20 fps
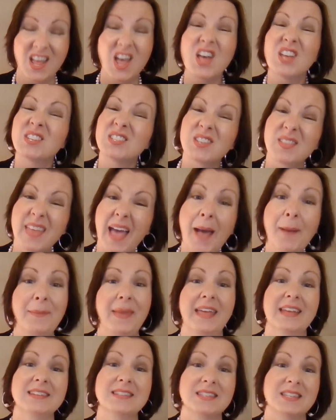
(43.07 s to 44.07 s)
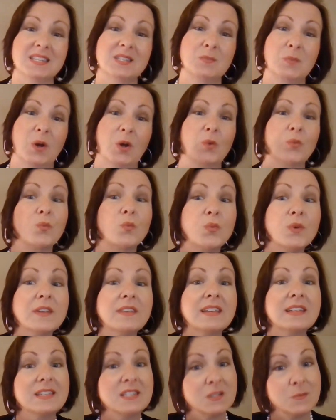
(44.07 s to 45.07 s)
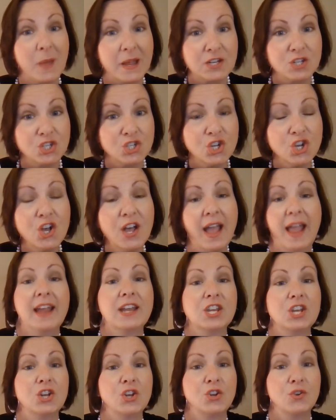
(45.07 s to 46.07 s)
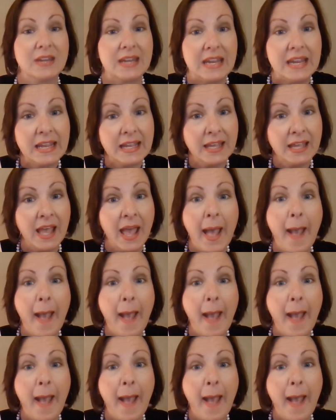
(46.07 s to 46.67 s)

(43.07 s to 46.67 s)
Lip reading: So that makes this book really special and unique